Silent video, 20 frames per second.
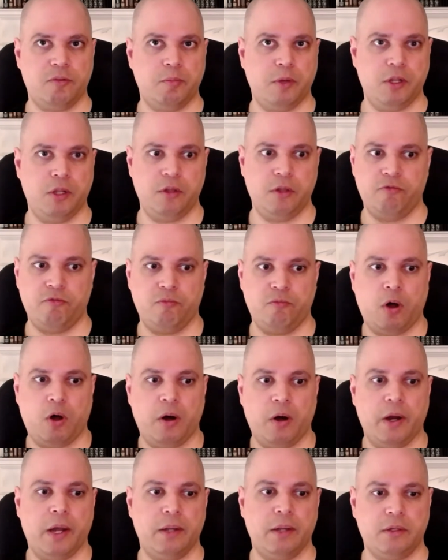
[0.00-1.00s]
But you've all
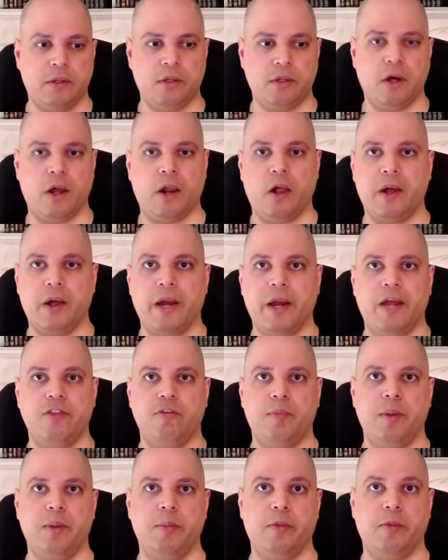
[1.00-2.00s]
got all kinds of
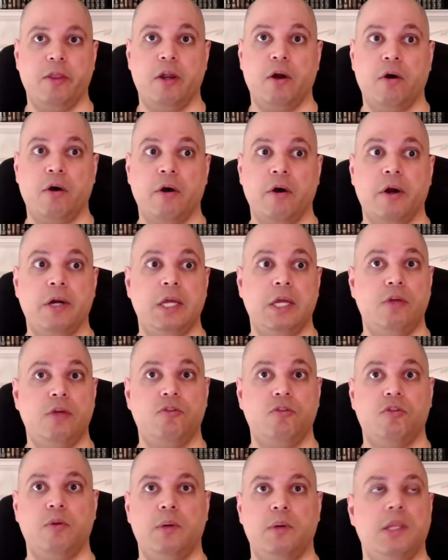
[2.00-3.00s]
people that are already
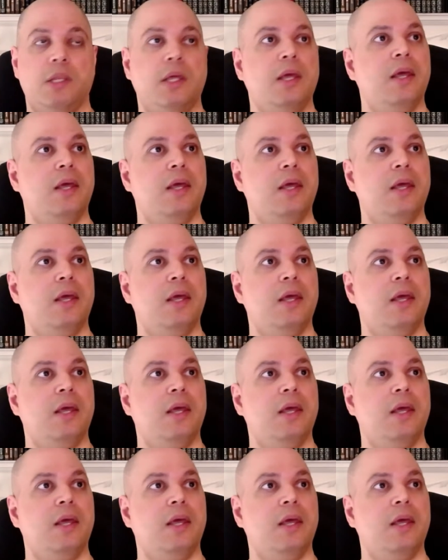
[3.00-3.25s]
used to it.